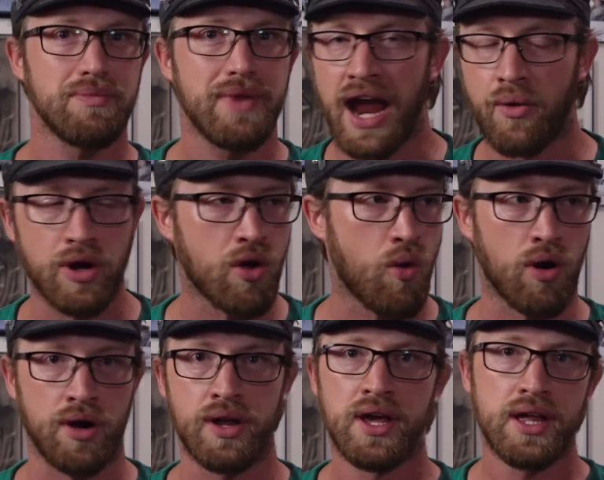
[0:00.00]

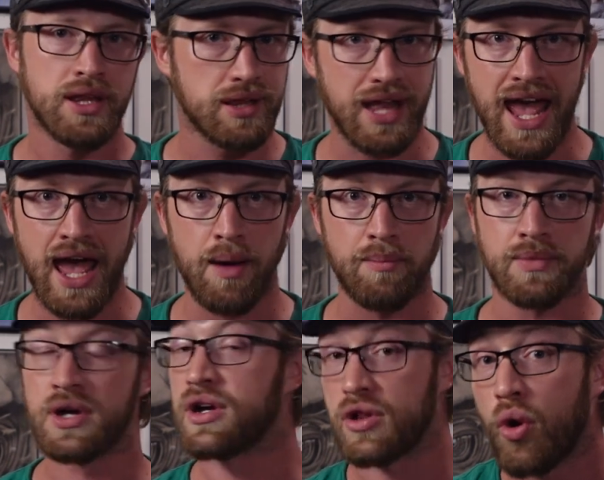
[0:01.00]
Aragorn,
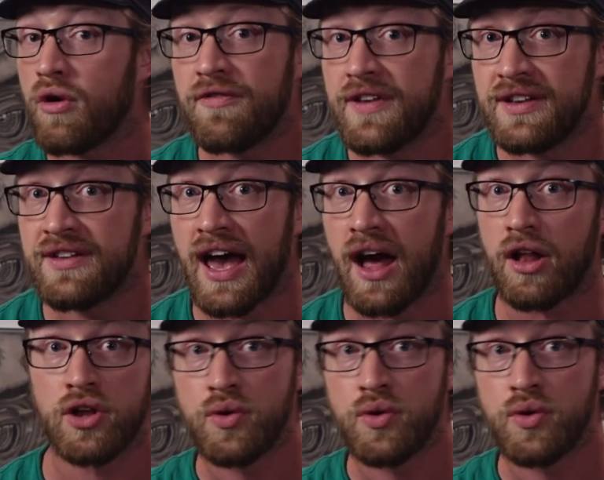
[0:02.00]
Sam, Glorfindel,